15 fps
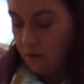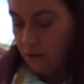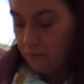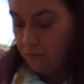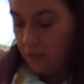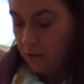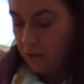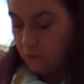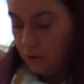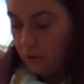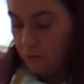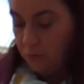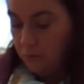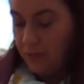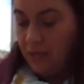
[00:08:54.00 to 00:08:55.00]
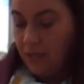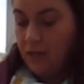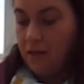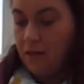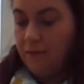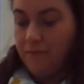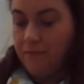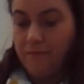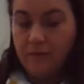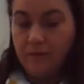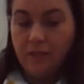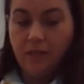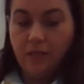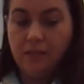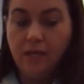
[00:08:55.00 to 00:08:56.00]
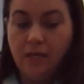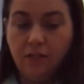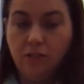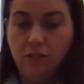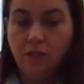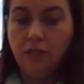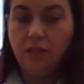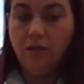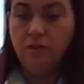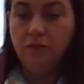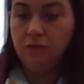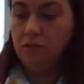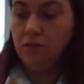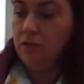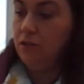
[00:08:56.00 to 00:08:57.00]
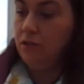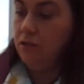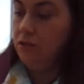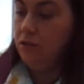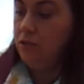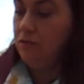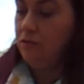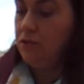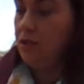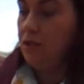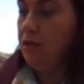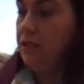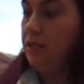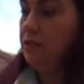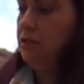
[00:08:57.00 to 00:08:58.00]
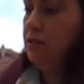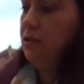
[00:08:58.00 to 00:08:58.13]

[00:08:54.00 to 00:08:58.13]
because we will be attaching those to the sides